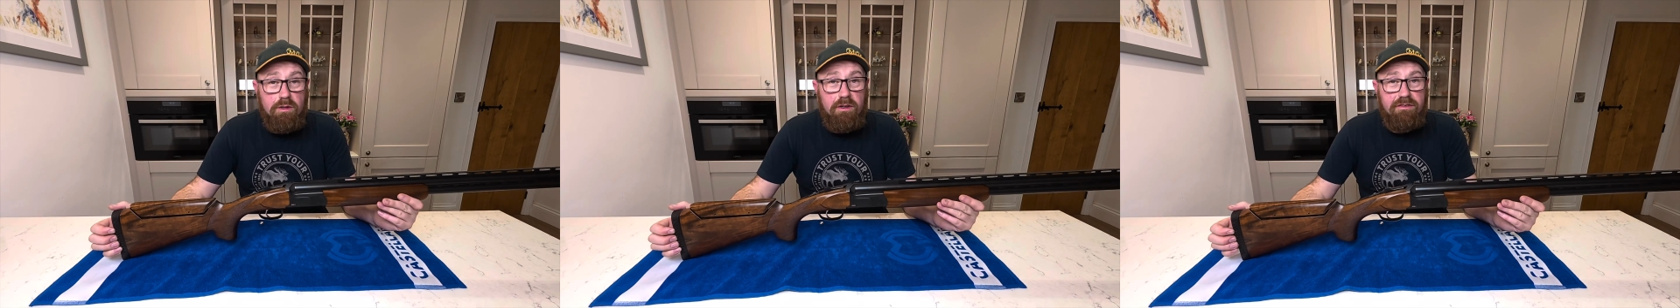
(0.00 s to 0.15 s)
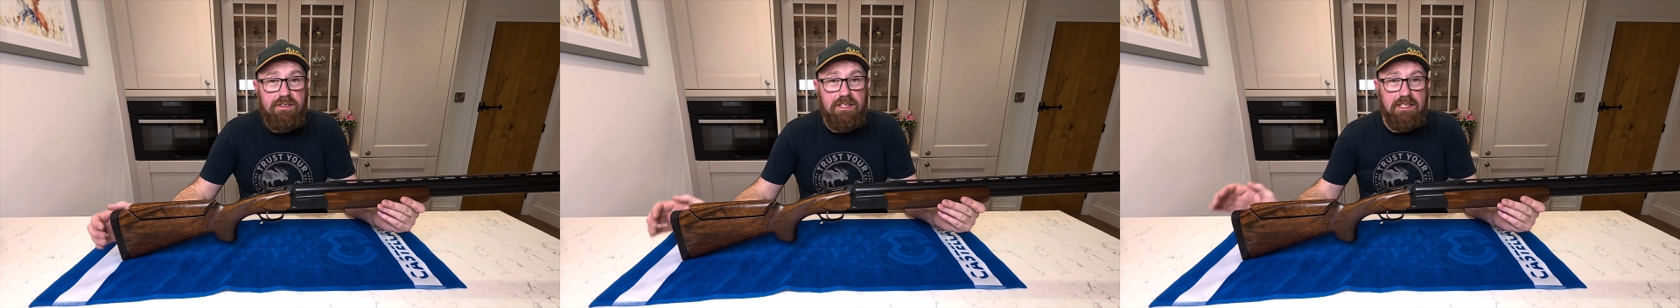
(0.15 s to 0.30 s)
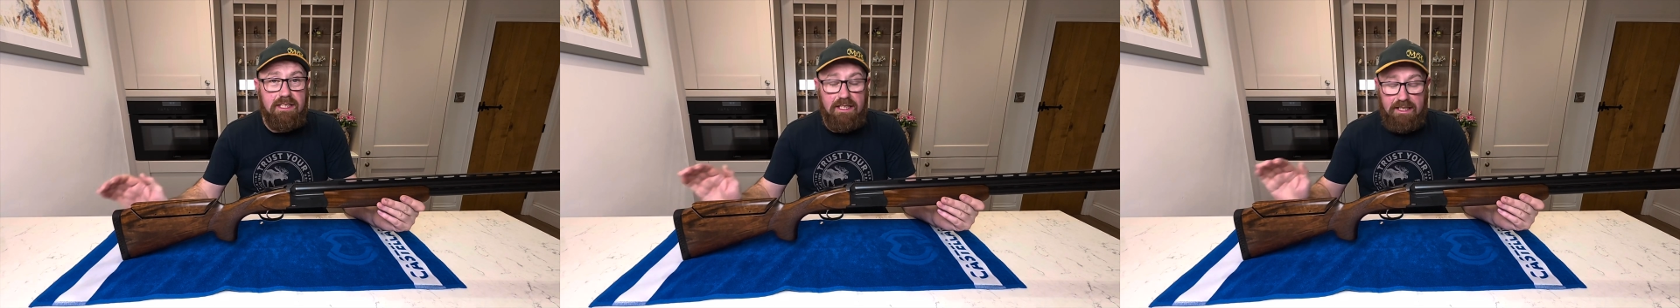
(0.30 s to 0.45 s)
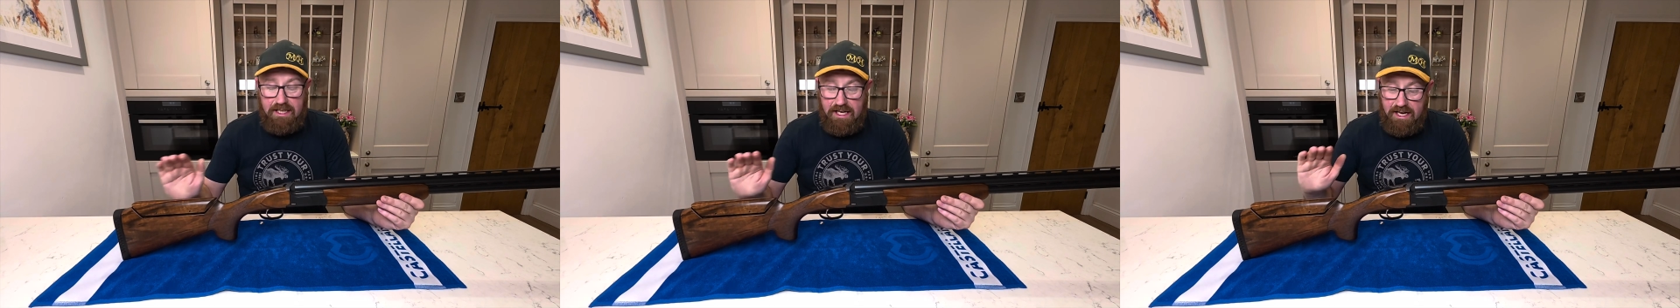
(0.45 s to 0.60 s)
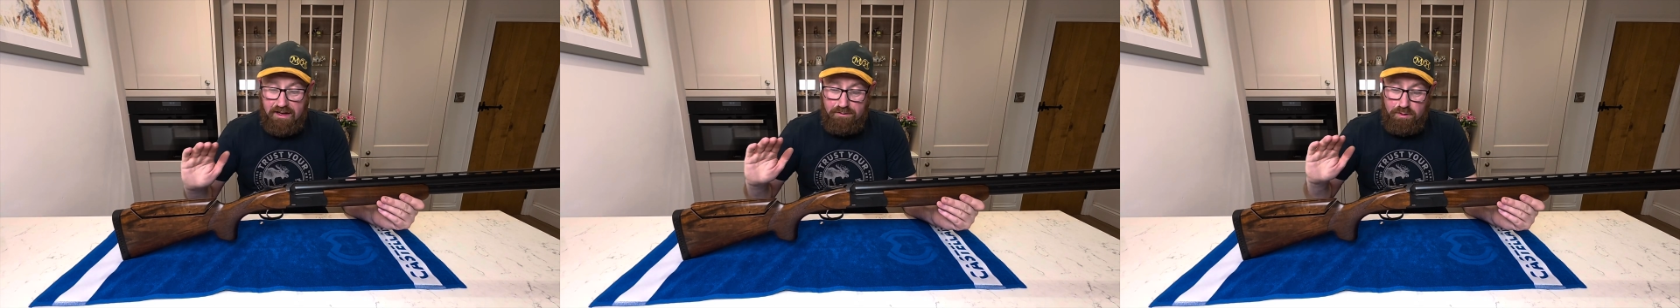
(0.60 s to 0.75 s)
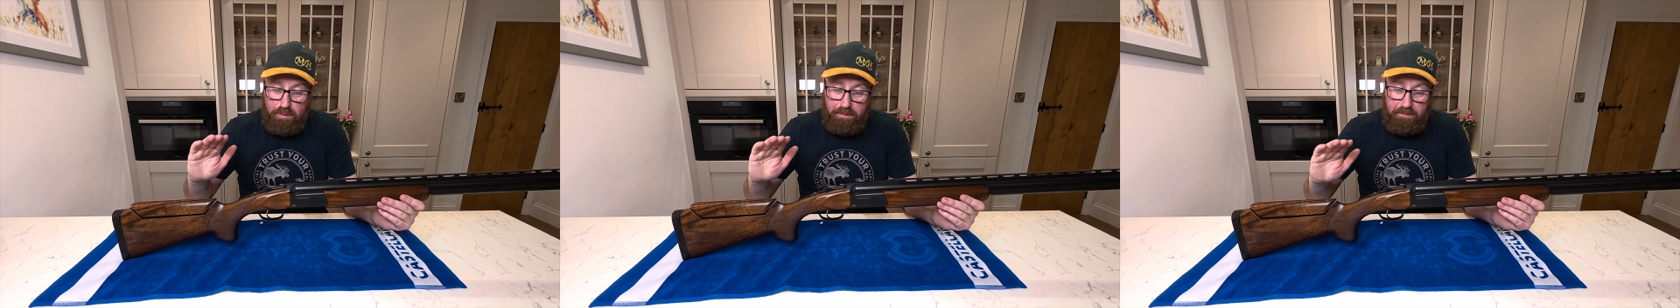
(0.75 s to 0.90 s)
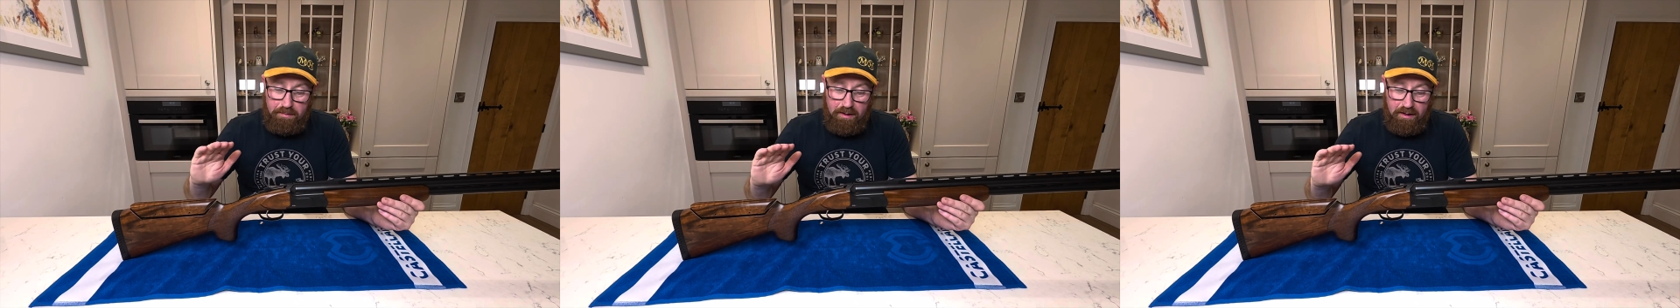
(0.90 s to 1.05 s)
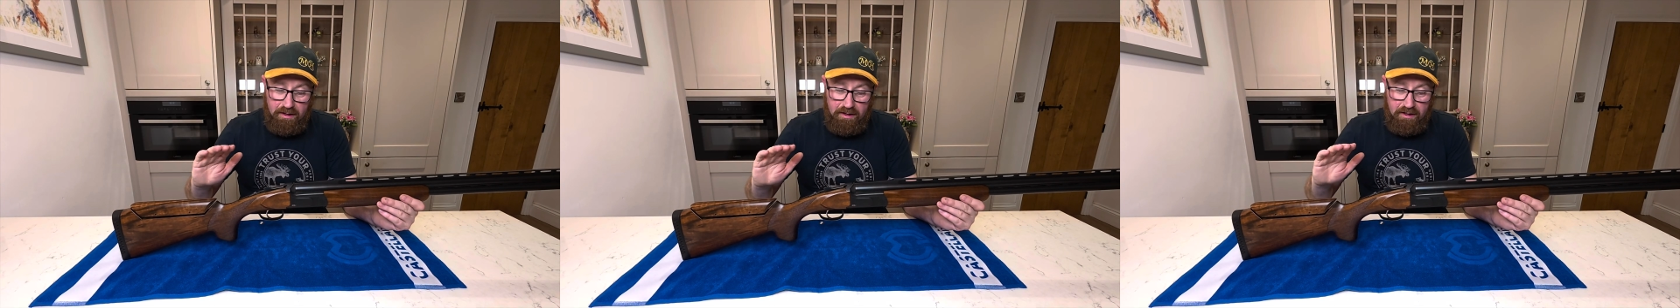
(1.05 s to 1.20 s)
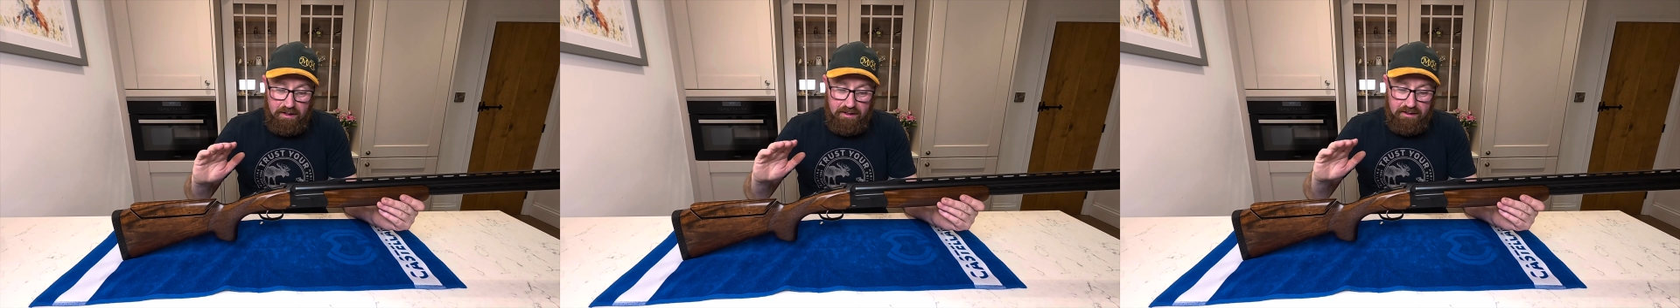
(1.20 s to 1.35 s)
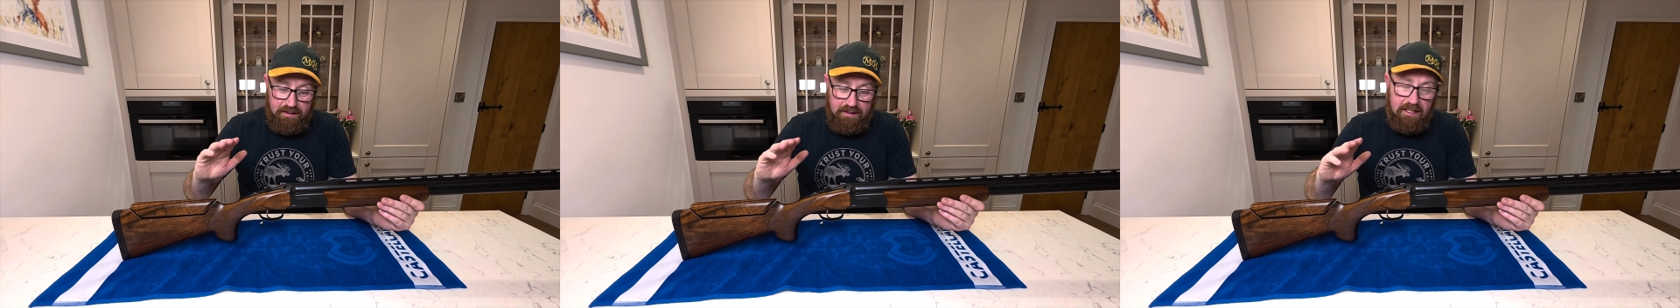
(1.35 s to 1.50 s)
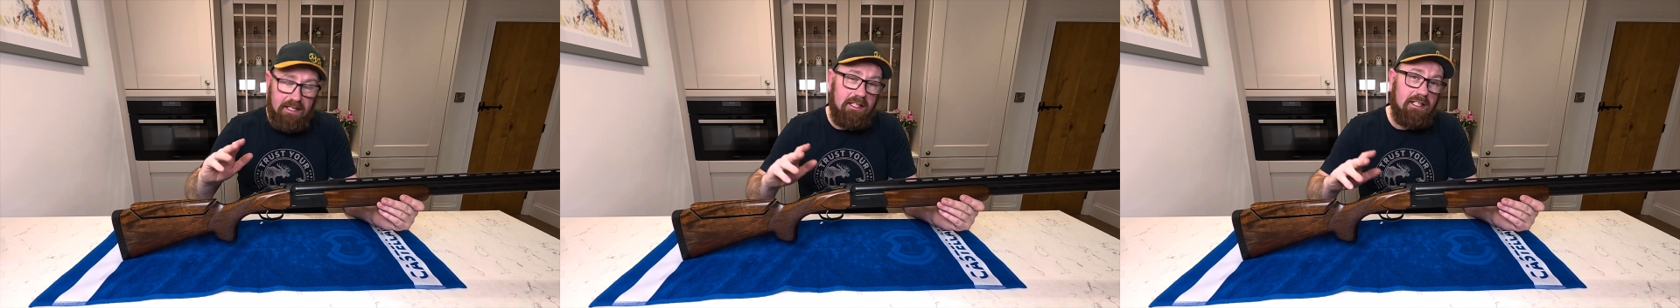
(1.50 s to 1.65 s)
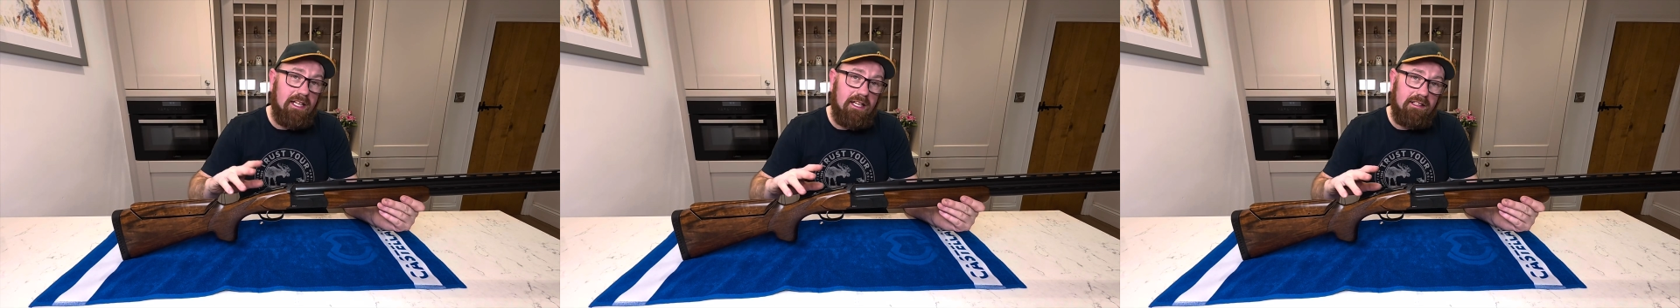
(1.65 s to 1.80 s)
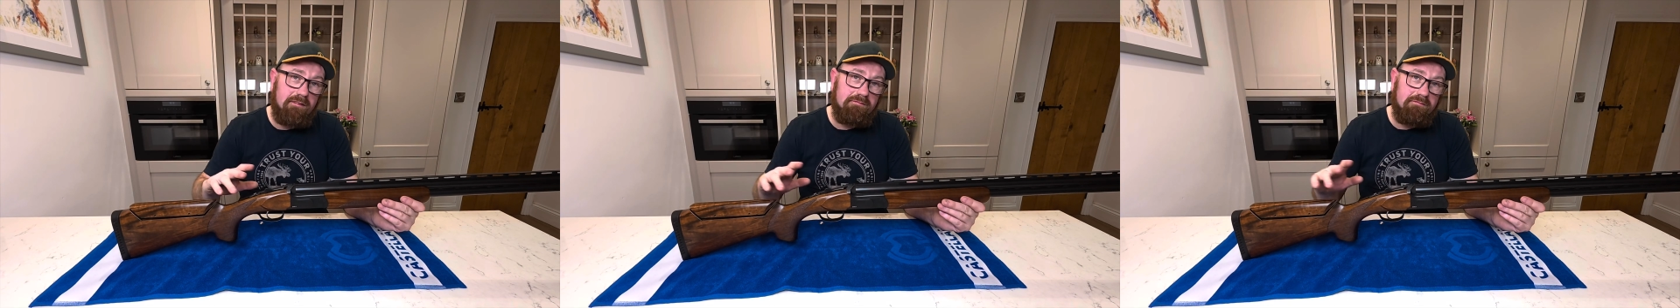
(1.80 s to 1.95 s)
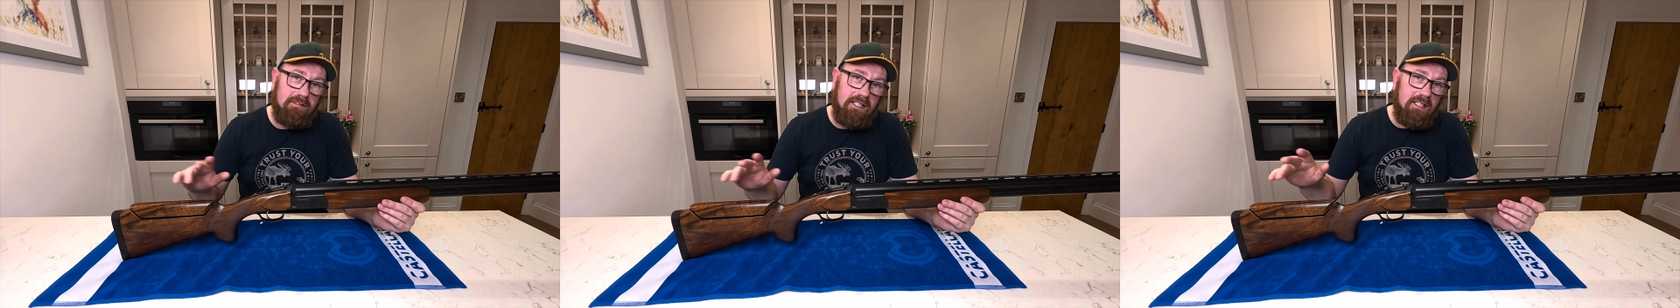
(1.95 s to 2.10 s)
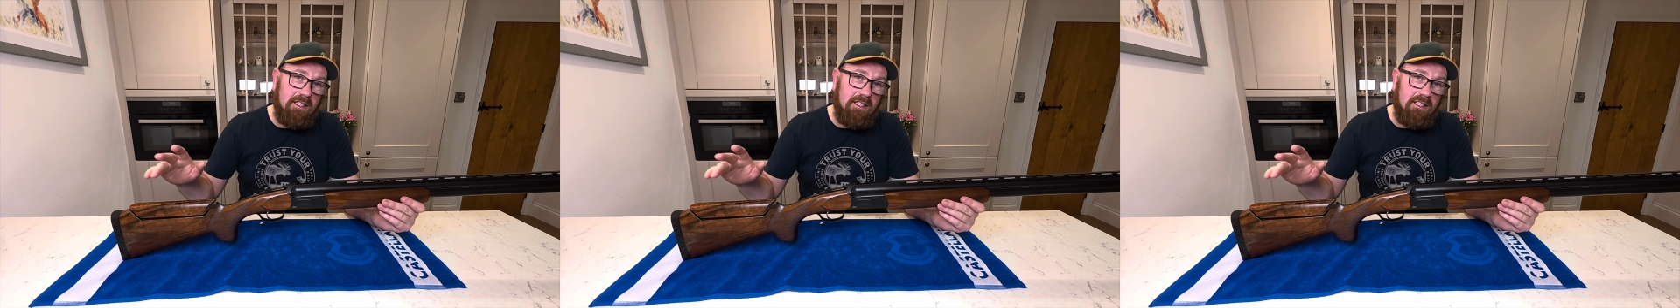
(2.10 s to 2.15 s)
obviously they're like